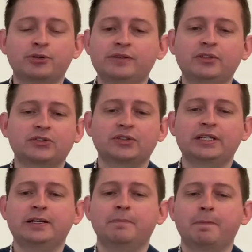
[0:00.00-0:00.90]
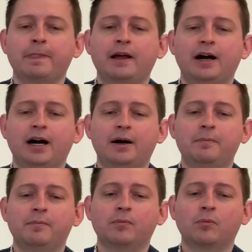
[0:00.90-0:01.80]
previously,
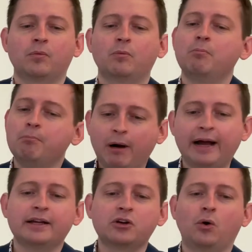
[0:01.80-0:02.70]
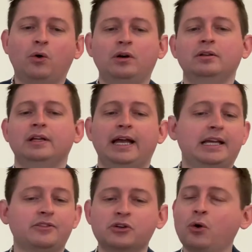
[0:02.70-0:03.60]
um, my goal
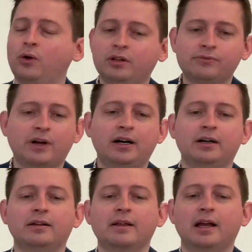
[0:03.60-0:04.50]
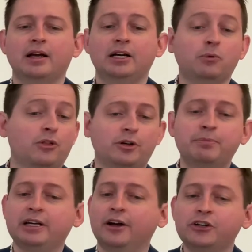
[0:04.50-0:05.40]
and the goal of uh, whether it
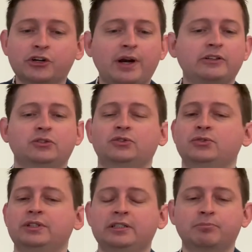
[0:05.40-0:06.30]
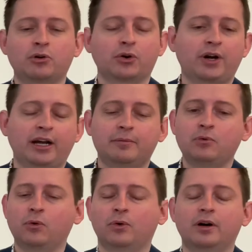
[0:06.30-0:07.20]
be undergraduate student program
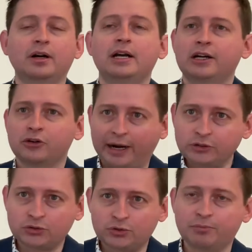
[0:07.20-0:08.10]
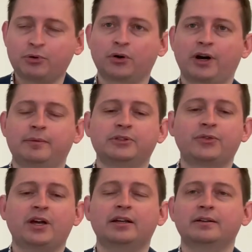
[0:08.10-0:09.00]
or graduate student program is
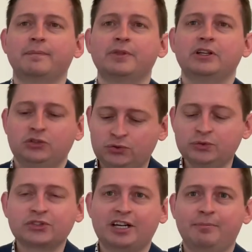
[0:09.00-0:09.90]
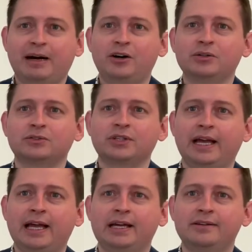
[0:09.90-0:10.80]
that students come out
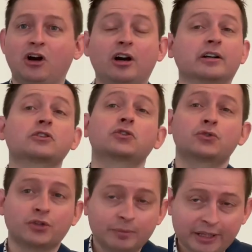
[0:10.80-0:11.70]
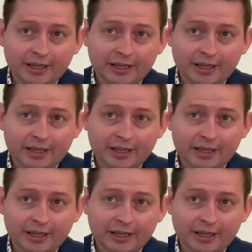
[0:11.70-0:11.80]
and are extremely